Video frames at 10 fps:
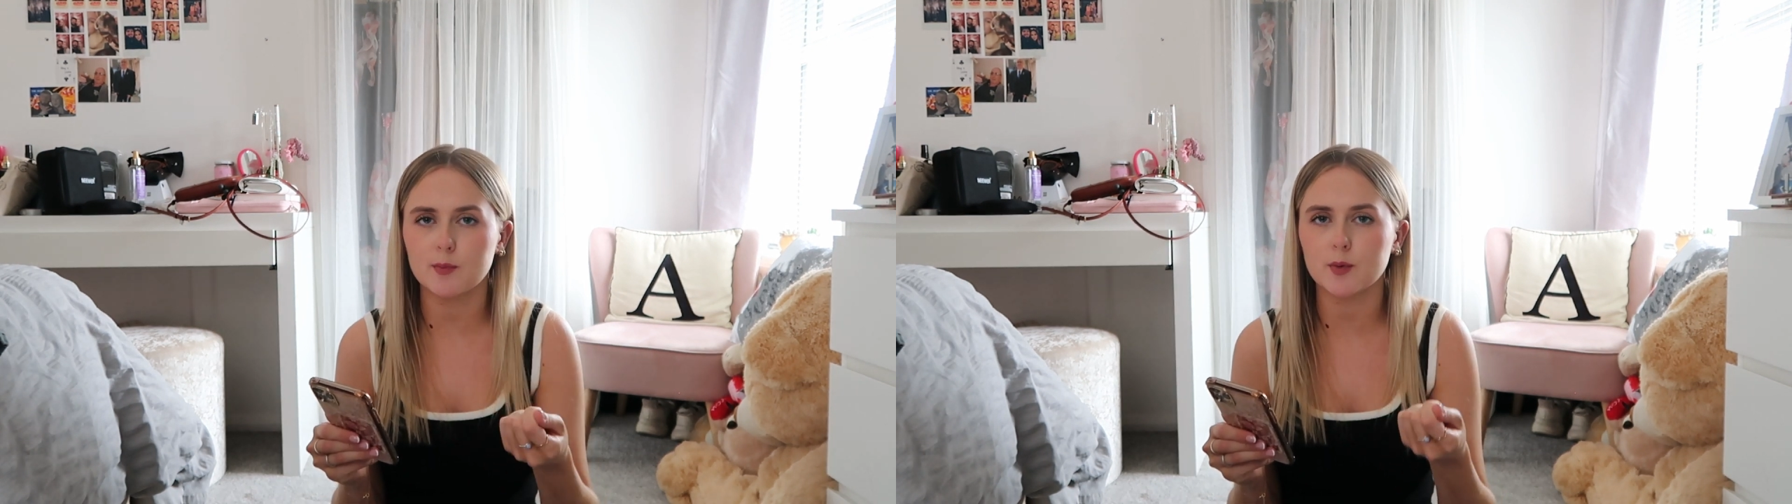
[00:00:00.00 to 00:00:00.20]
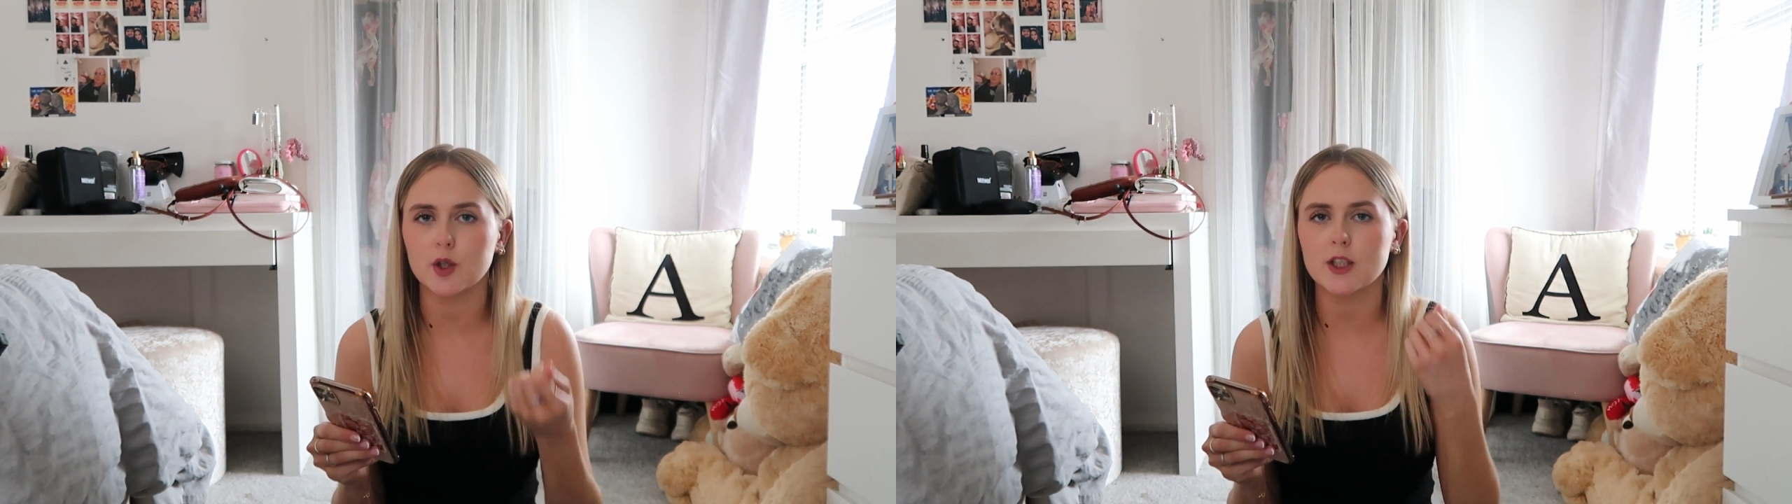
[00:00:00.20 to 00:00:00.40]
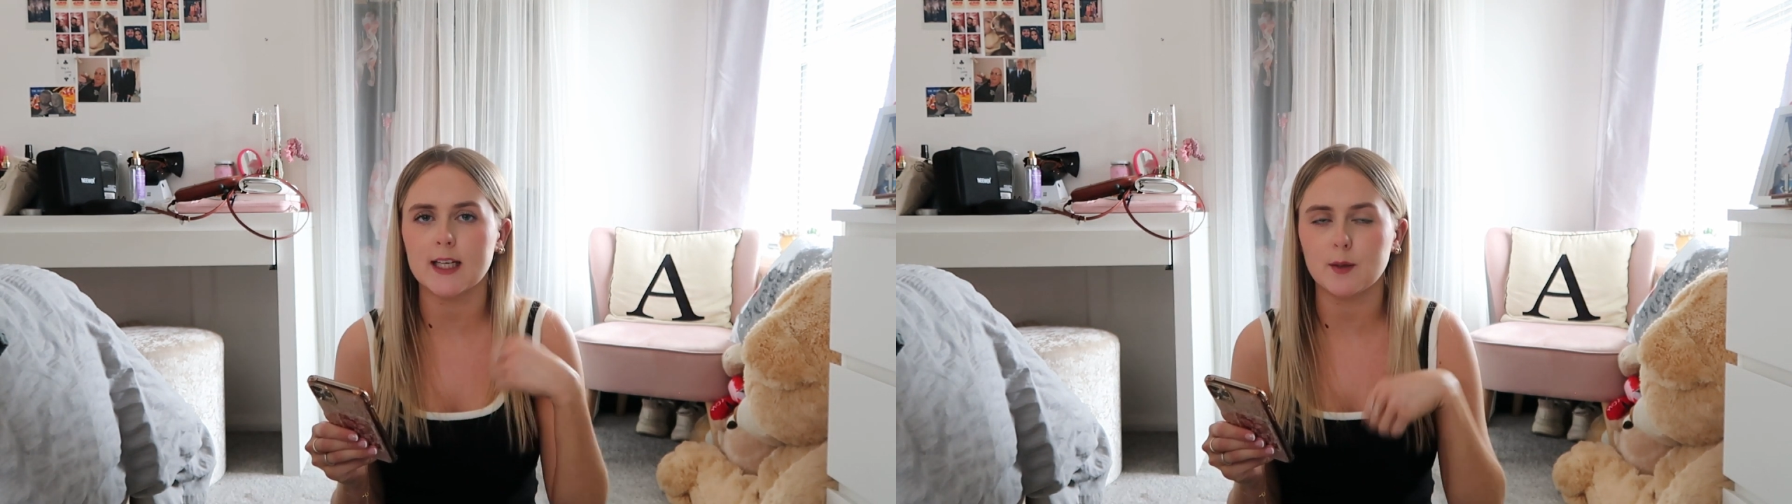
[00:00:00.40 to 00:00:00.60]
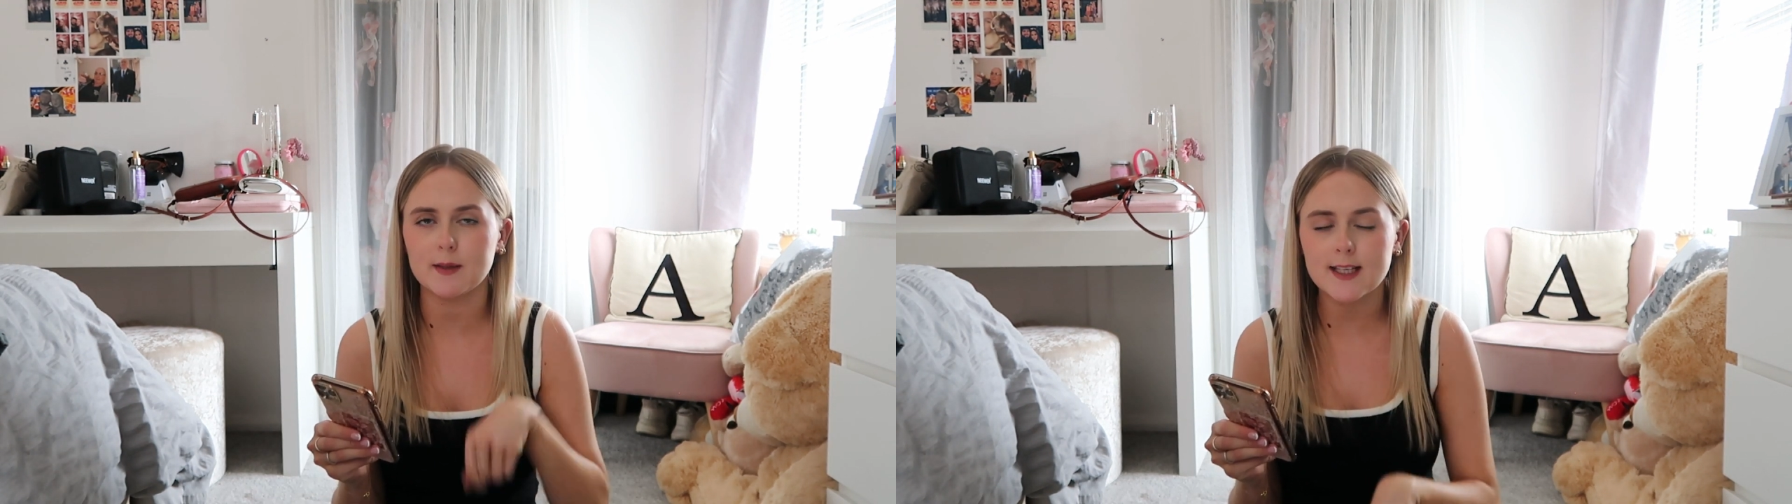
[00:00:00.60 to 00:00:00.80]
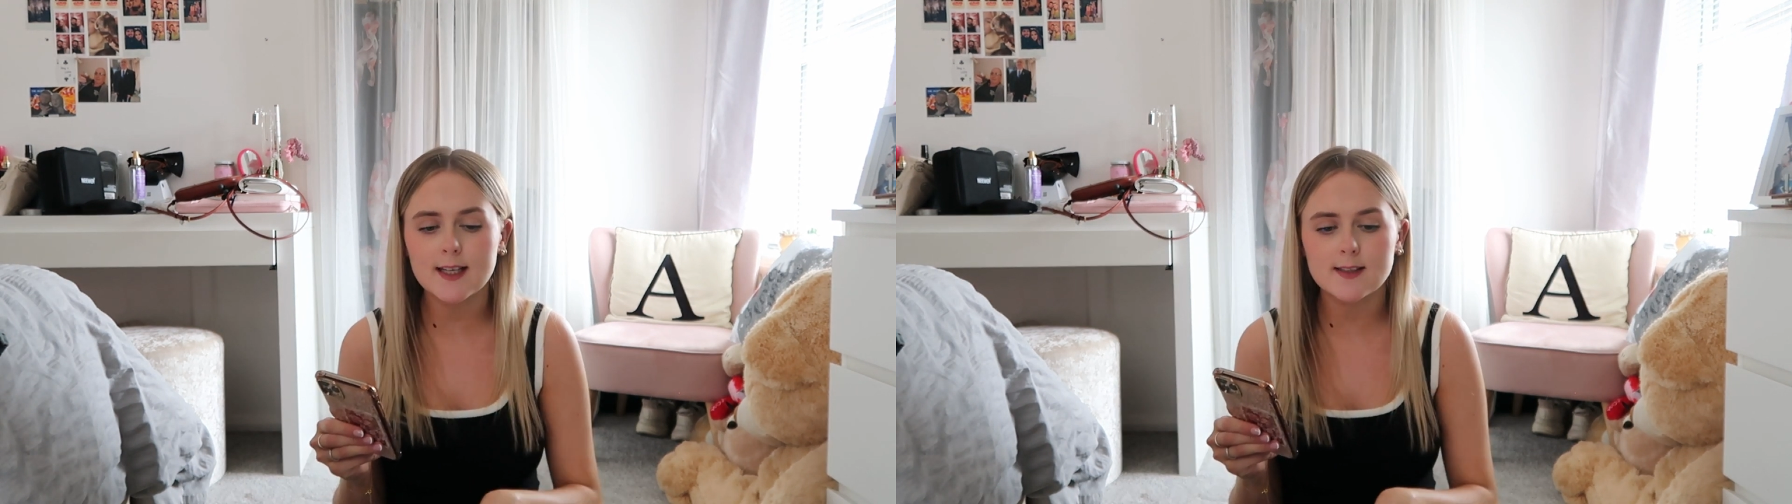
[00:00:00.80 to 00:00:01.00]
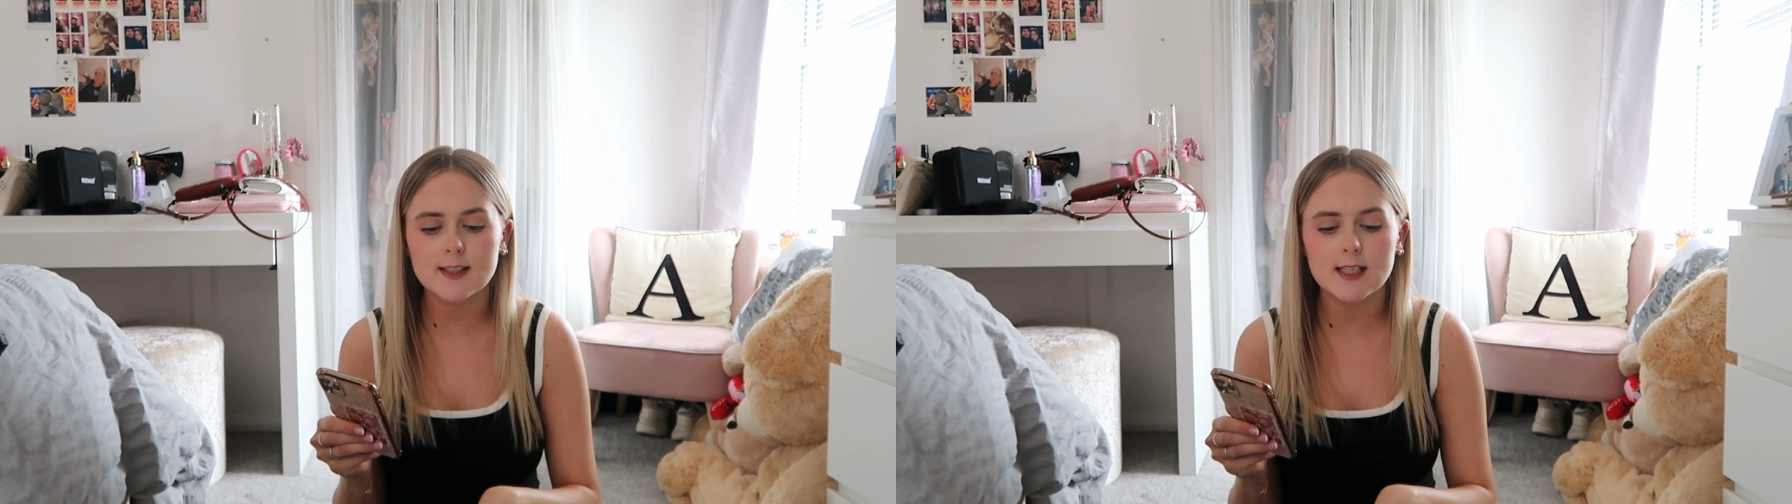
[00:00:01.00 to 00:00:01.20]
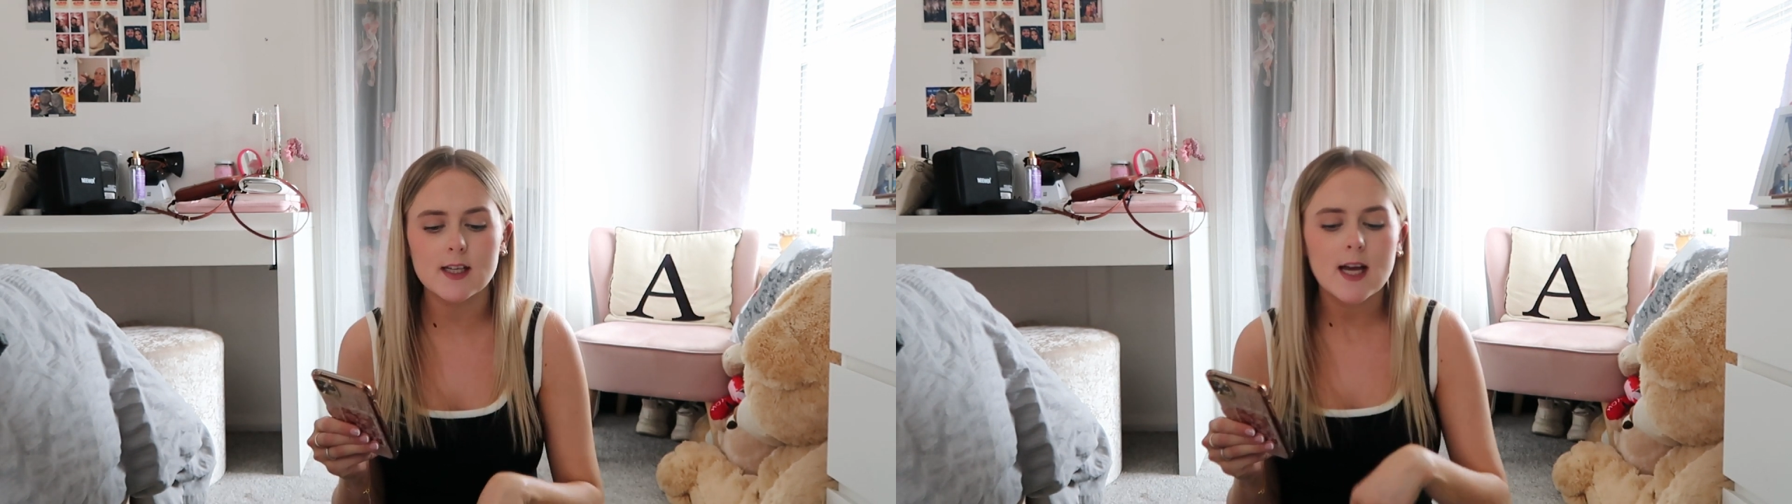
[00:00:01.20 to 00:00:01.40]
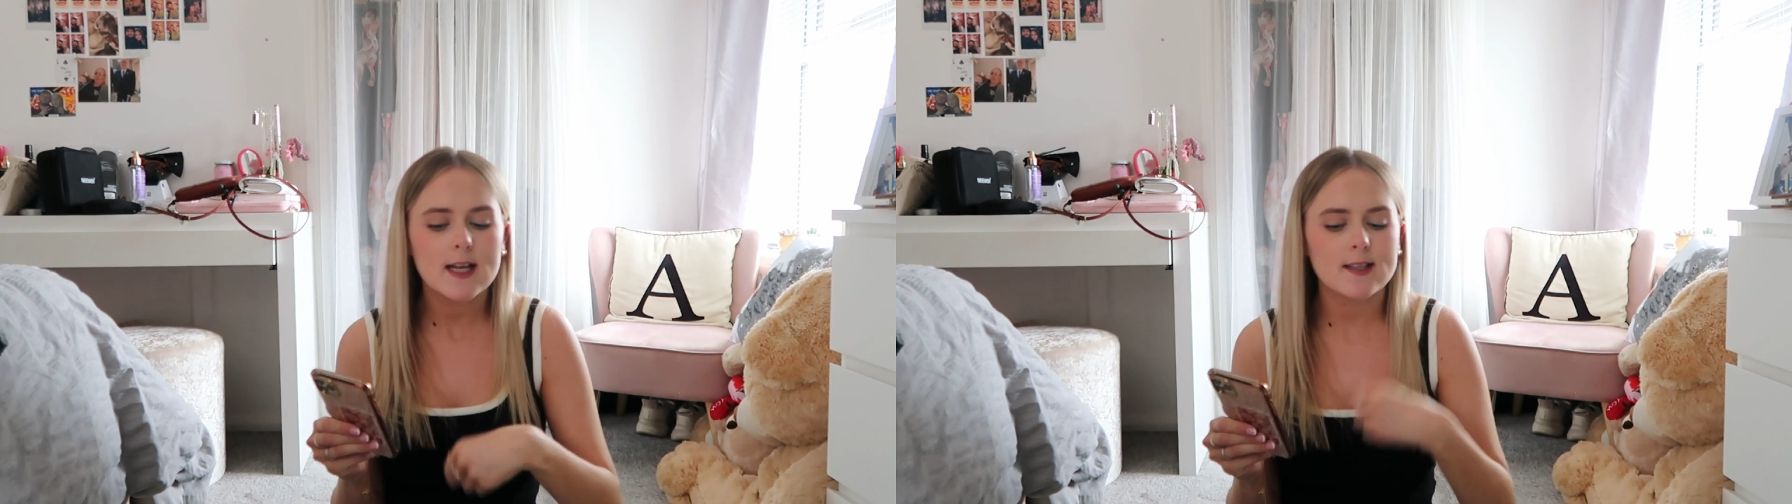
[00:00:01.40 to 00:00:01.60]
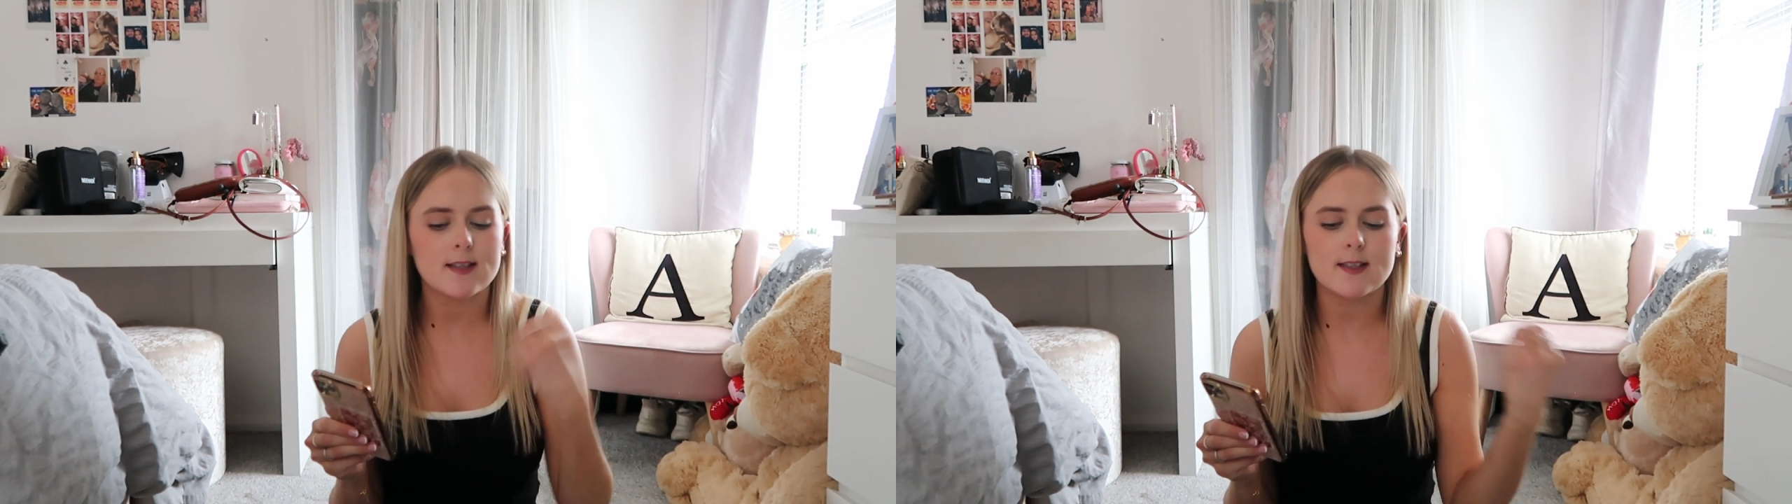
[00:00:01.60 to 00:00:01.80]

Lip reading: brush and it'll be tested to